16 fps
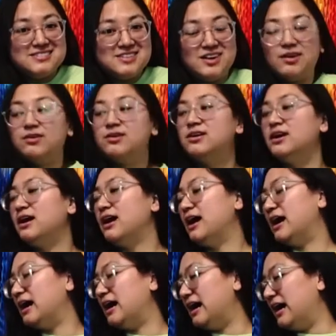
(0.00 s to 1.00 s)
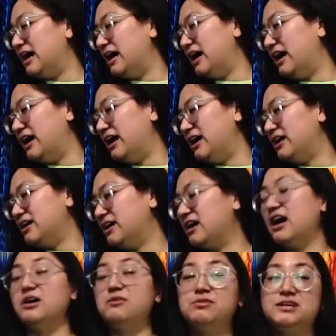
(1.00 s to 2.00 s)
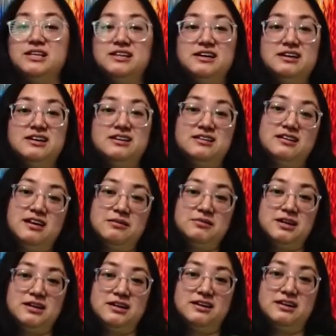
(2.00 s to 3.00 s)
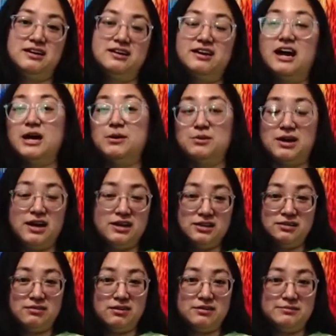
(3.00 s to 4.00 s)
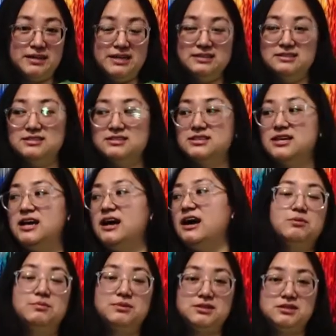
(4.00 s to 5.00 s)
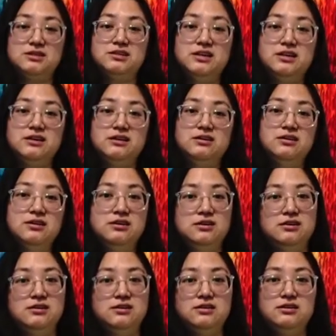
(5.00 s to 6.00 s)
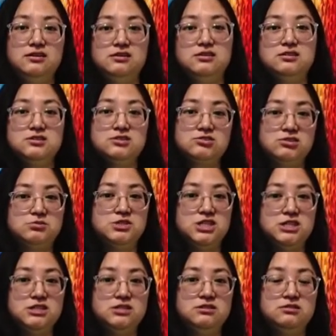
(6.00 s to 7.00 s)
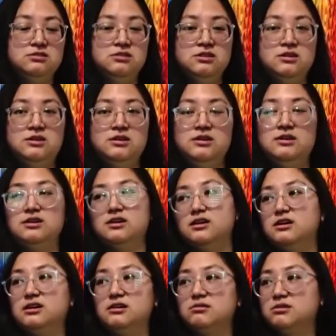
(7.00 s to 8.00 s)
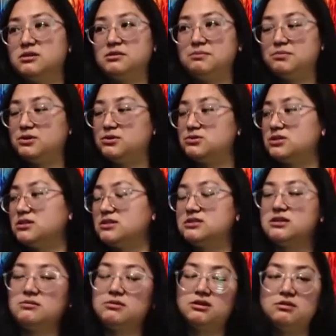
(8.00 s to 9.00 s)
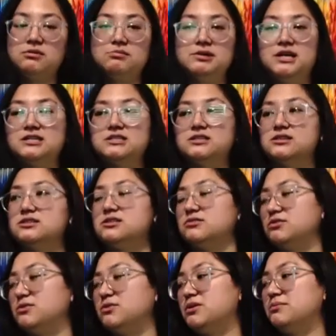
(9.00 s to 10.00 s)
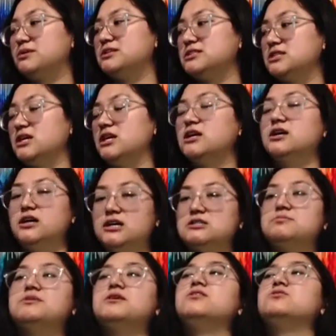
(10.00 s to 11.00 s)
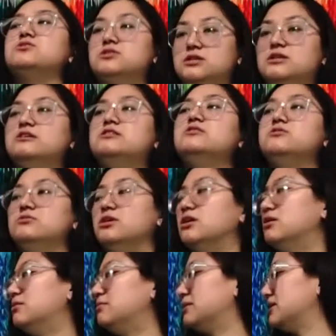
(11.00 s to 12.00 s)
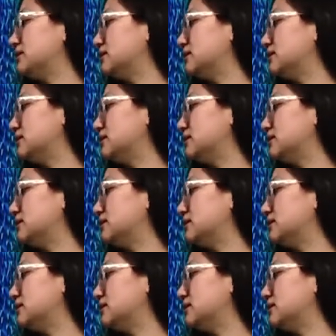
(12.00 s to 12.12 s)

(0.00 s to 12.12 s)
So I really like it. I'm glad I got it. I would highly recommend. I will put the link in the description. And I'm gonna be posting this. I'm gonna be blasting this everywhere because like cosplayers need to know.